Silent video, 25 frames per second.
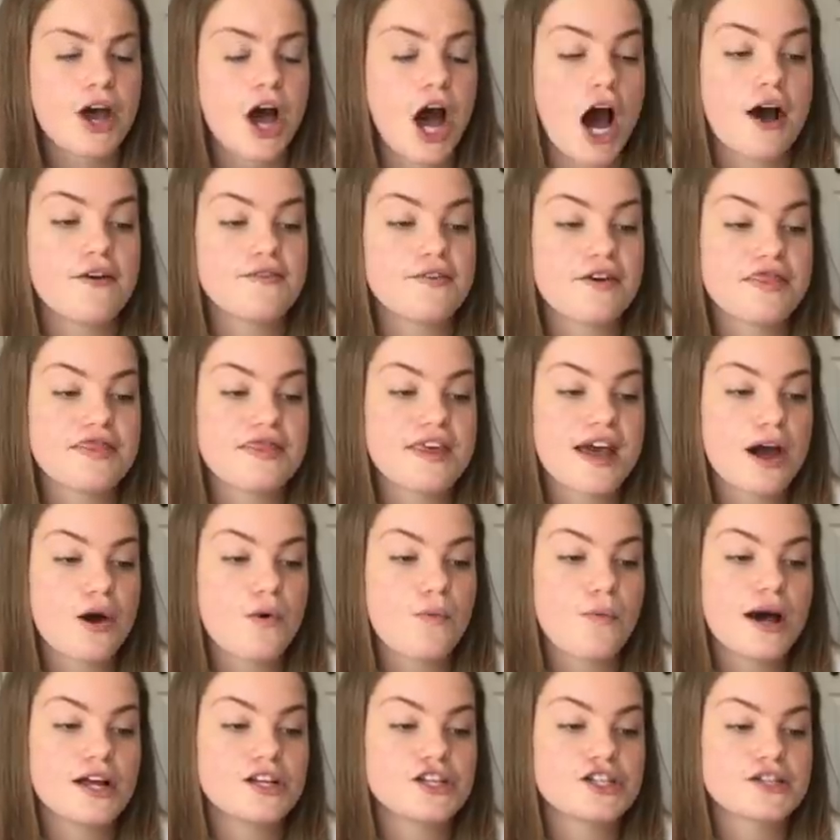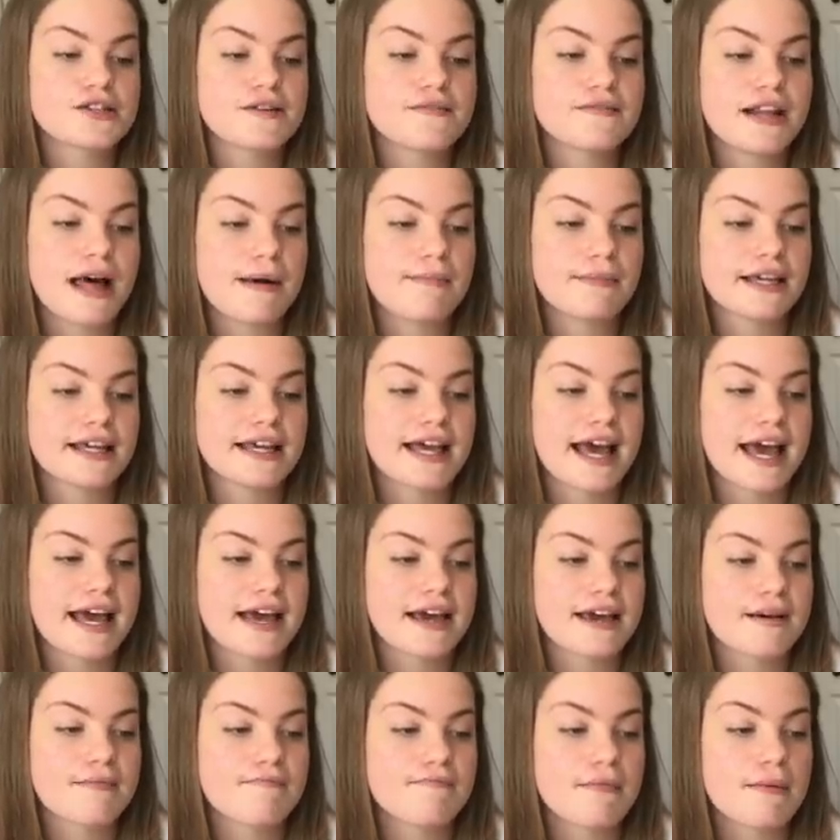Over thick wedges of lemon
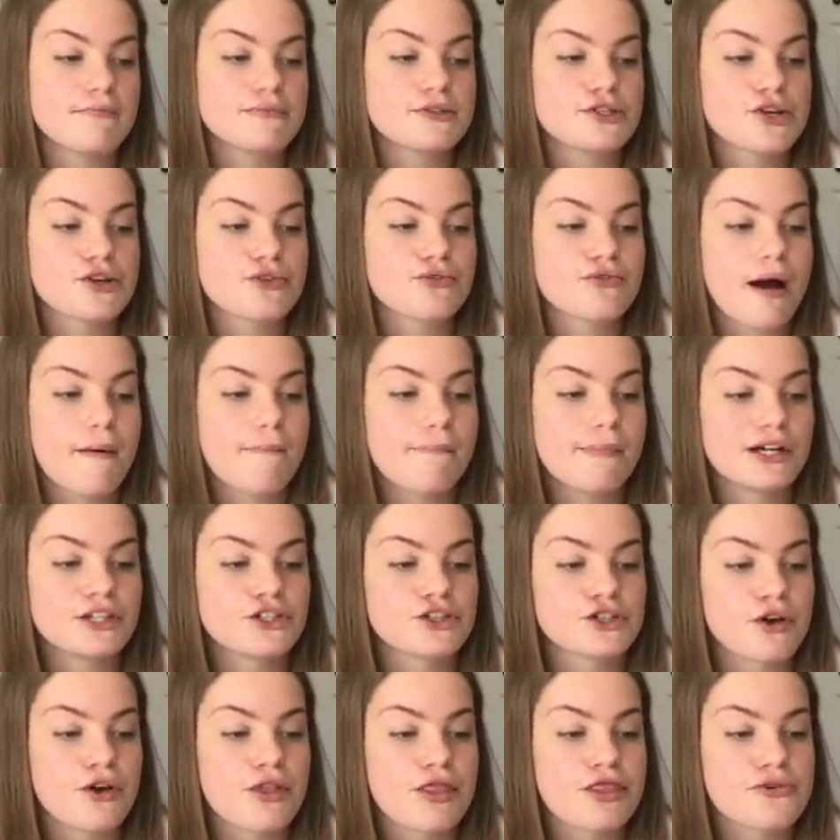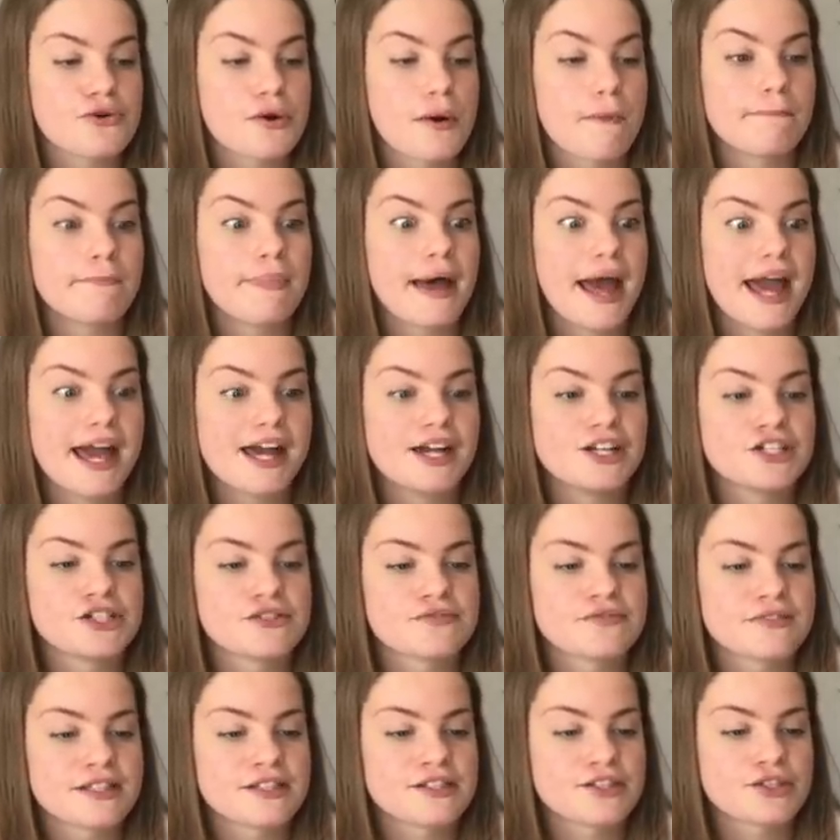cake, Mum took Grandpa John through a page
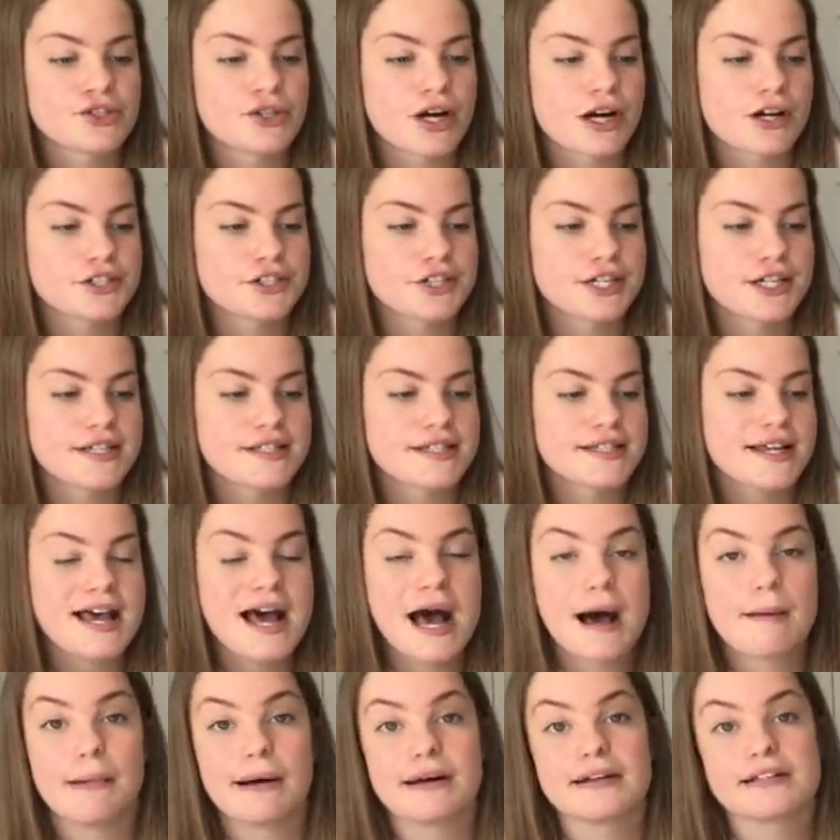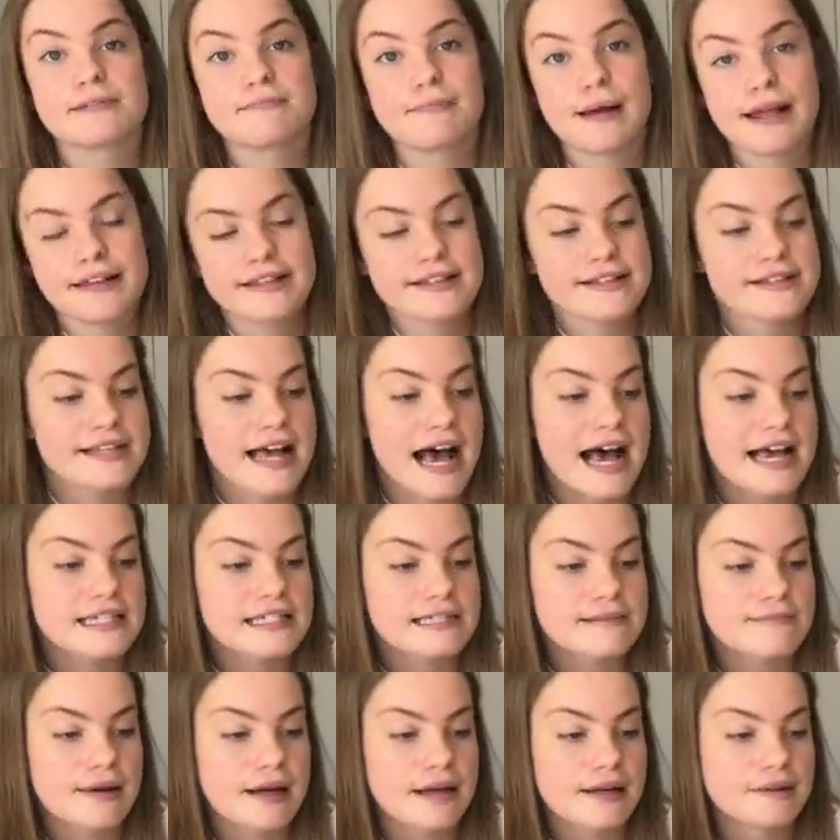of instructions about Spencer's
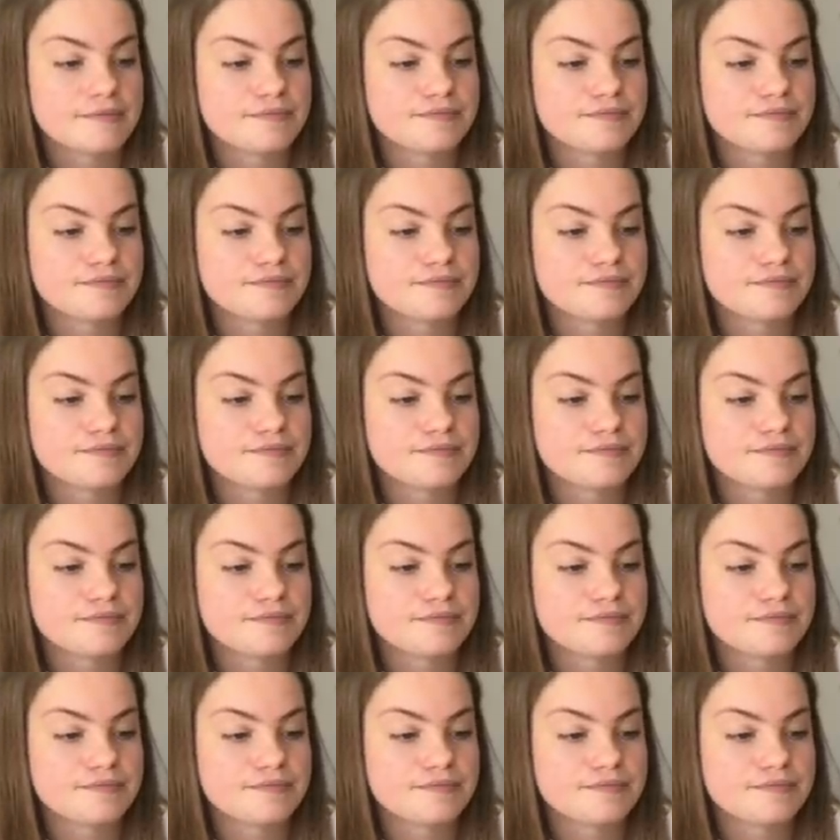asthma,